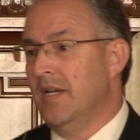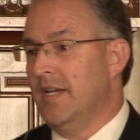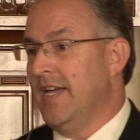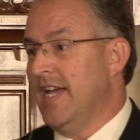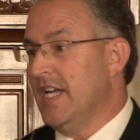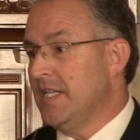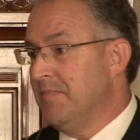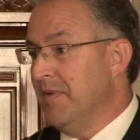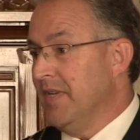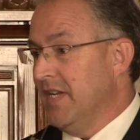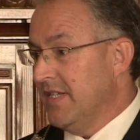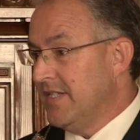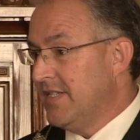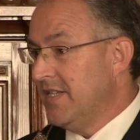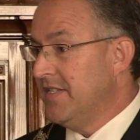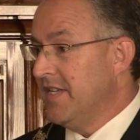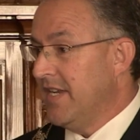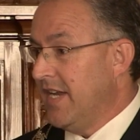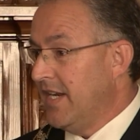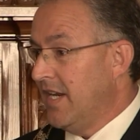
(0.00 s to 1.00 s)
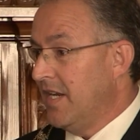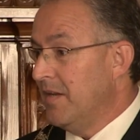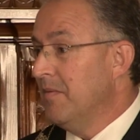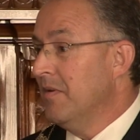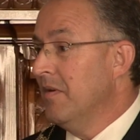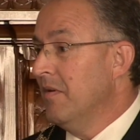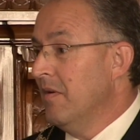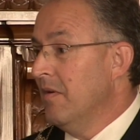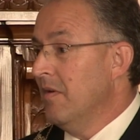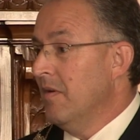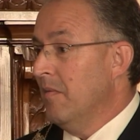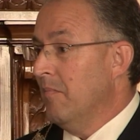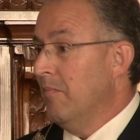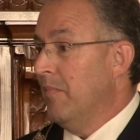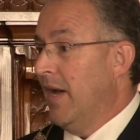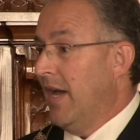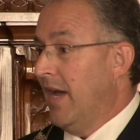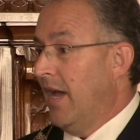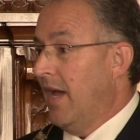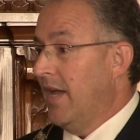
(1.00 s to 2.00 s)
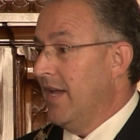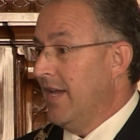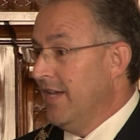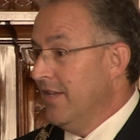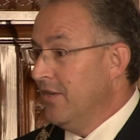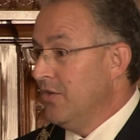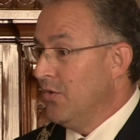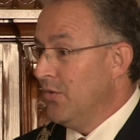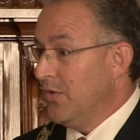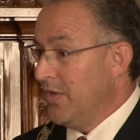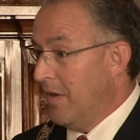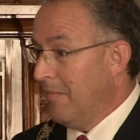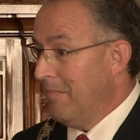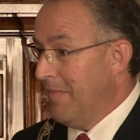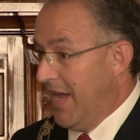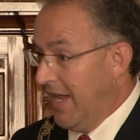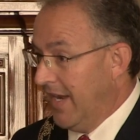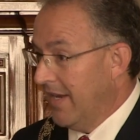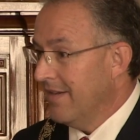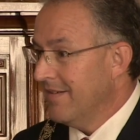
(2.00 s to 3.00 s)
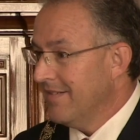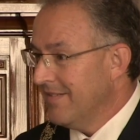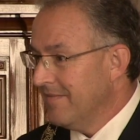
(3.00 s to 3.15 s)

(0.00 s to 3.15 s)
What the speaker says: he has been assassinated by a Hindu young man.